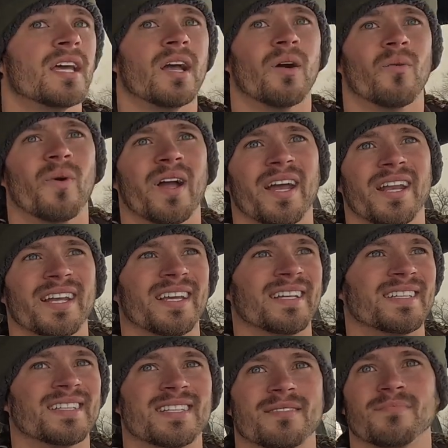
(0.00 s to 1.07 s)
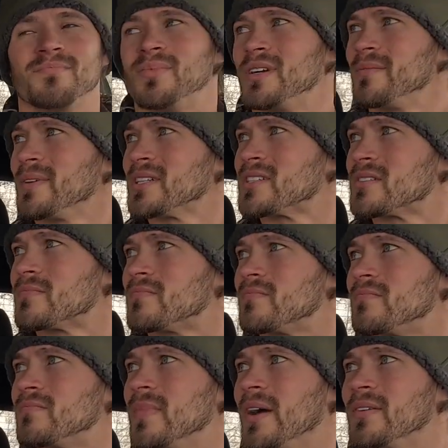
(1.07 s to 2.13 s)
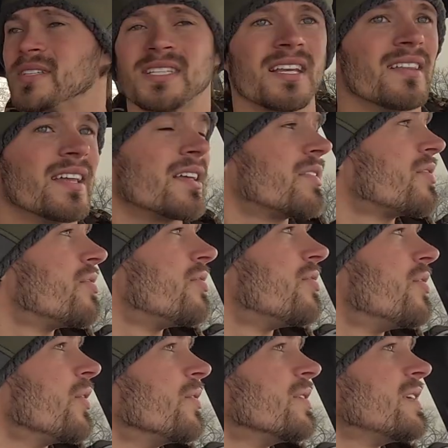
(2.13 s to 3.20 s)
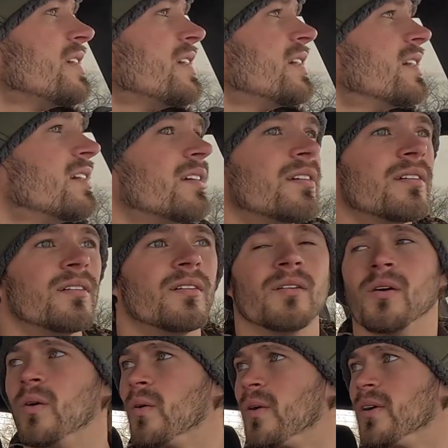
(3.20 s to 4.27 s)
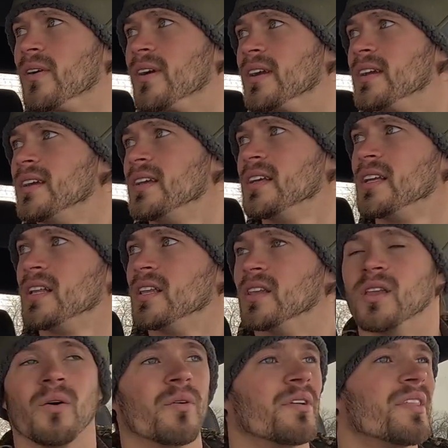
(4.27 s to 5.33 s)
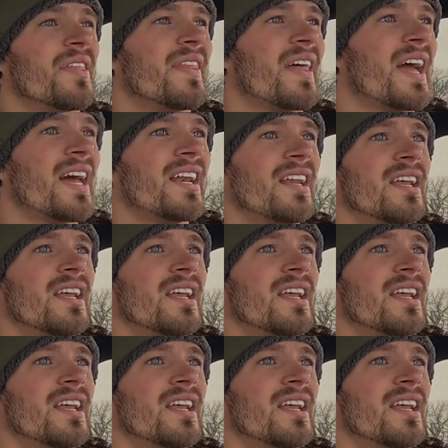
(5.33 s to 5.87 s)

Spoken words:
When it's pretty much, I would say like 30 or lower than that,